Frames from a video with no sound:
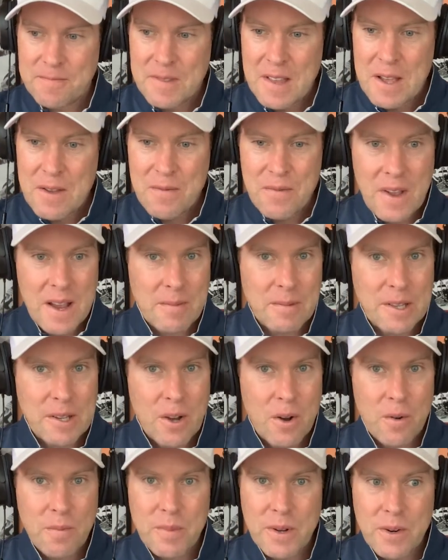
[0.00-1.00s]
Family
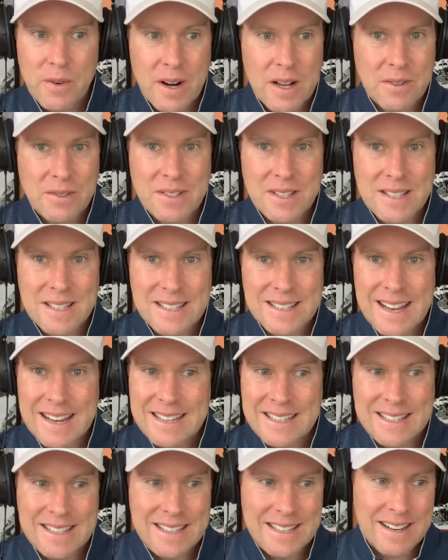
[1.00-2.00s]
owned, been around since
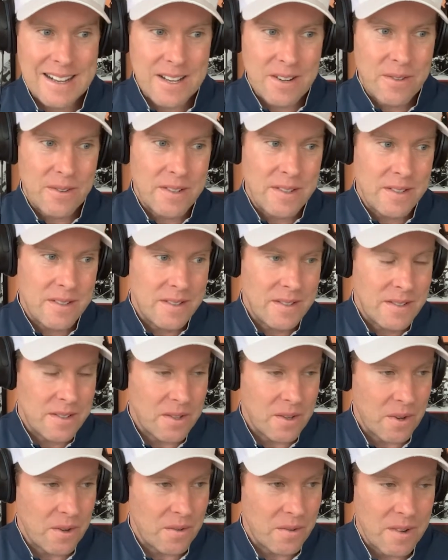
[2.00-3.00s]
1900,
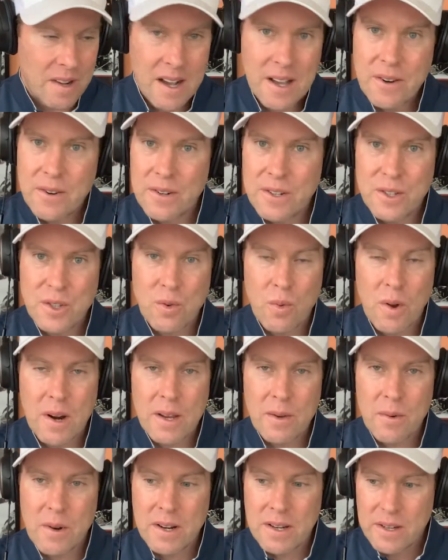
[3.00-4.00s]
so
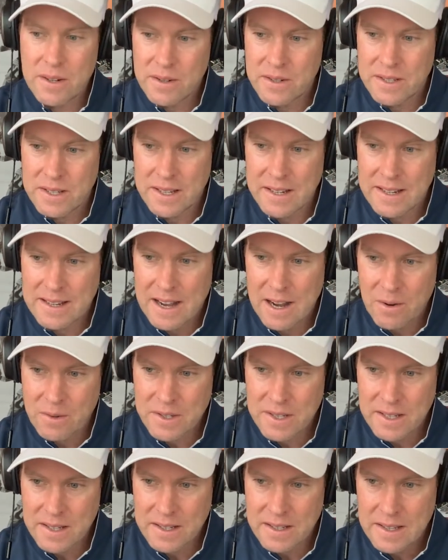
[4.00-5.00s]
121 years and
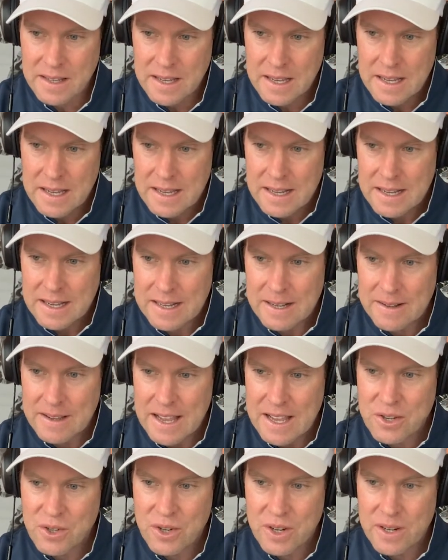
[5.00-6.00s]
counting.
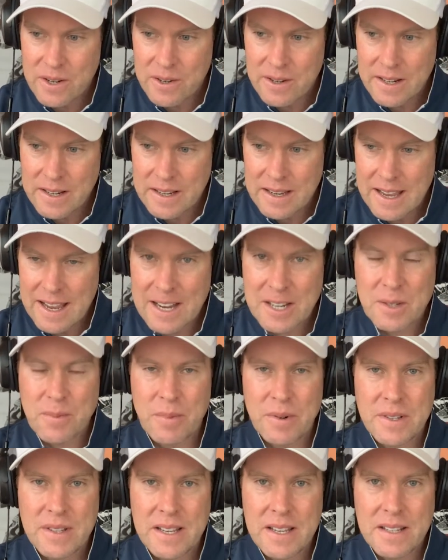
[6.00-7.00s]
Engineering
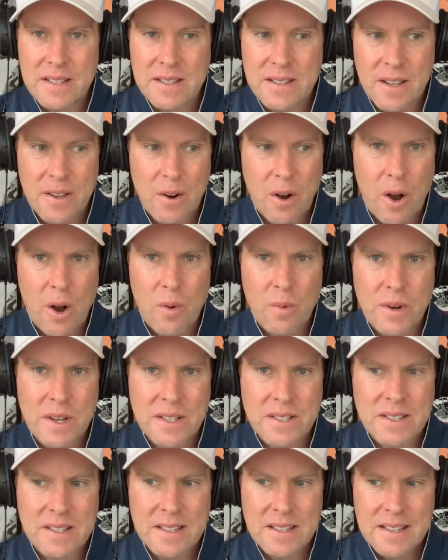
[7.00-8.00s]
expertise that
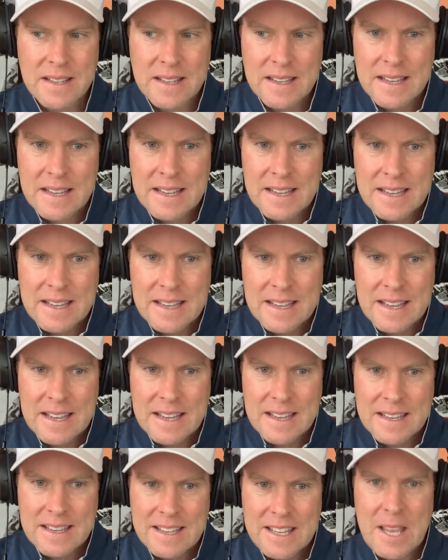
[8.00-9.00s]
always
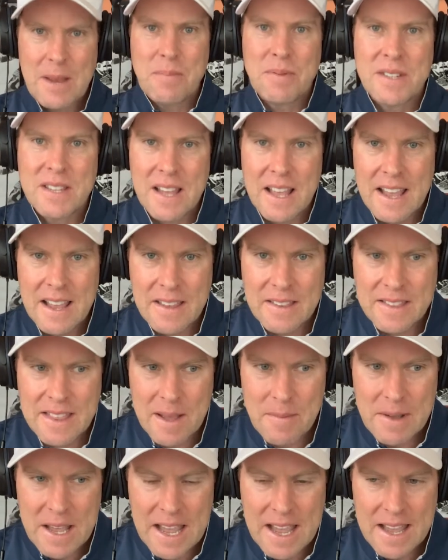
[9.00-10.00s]
keeps
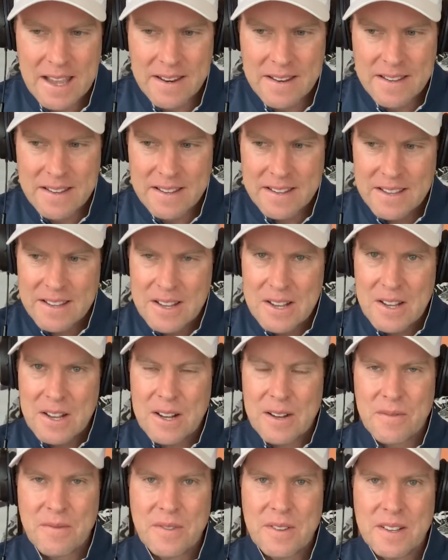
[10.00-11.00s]
them ahead
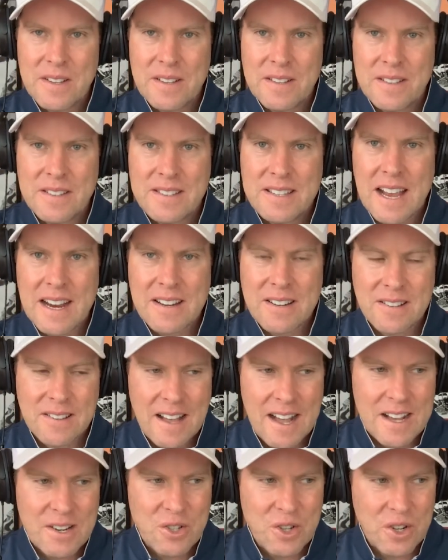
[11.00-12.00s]
of the
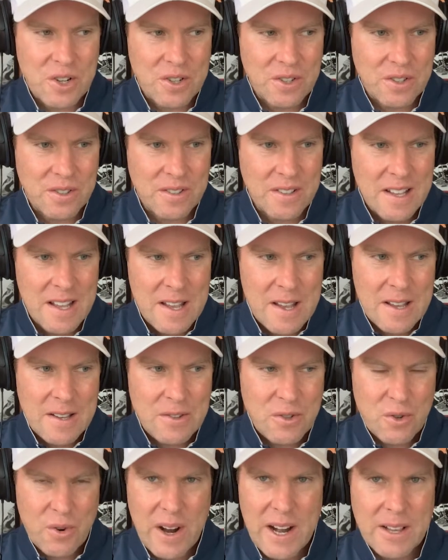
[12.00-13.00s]
technological
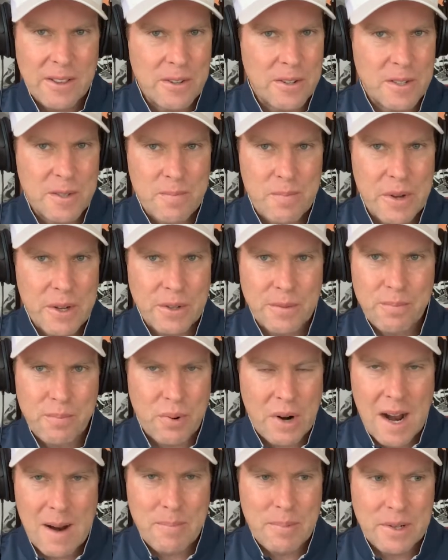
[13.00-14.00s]
trailers built
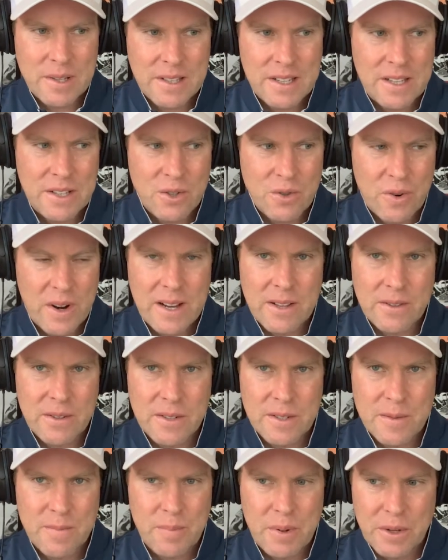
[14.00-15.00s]
properly,
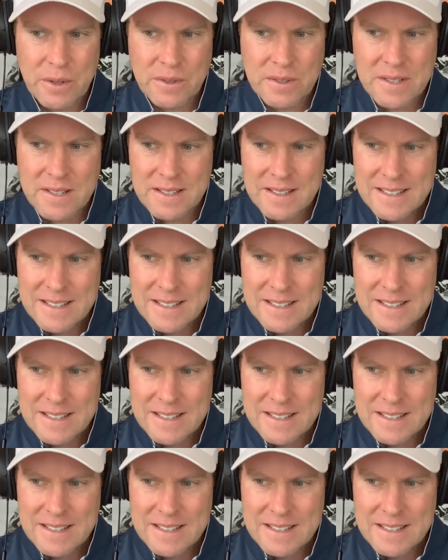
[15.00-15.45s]
trailers built